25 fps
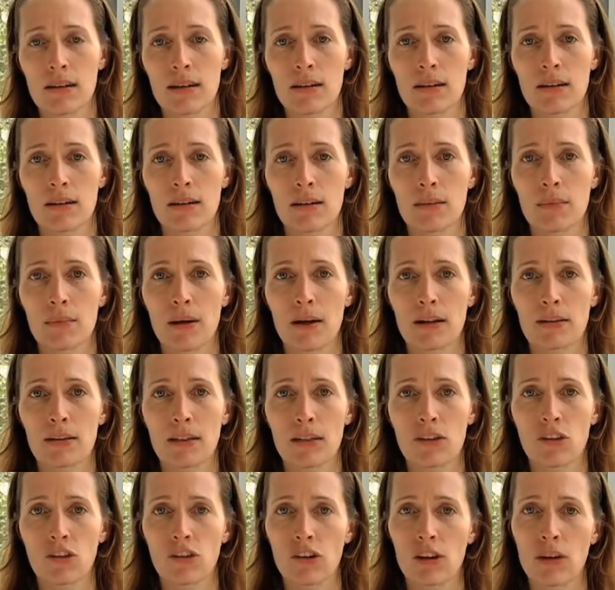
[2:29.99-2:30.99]
and about
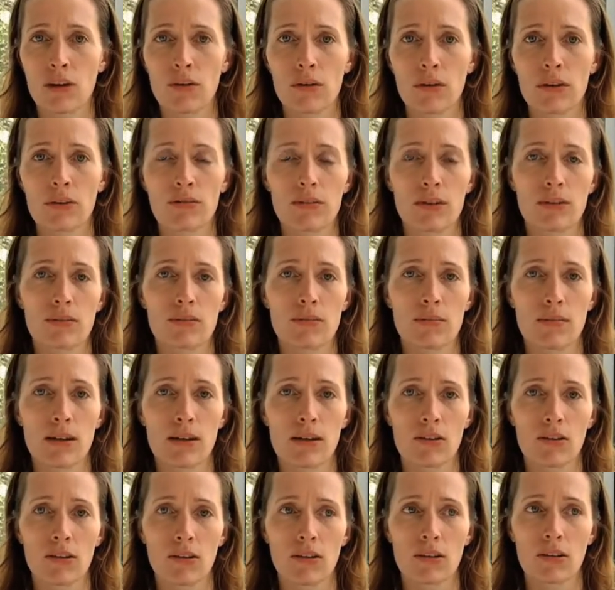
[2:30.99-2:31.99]
the sharing of
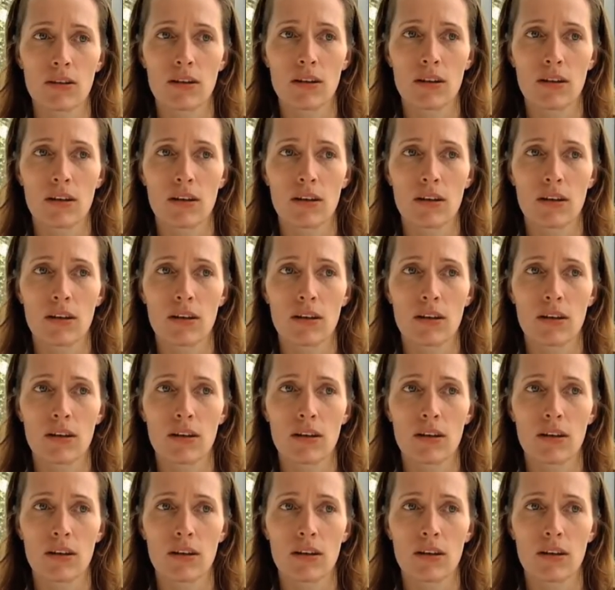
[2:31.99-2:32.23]
information.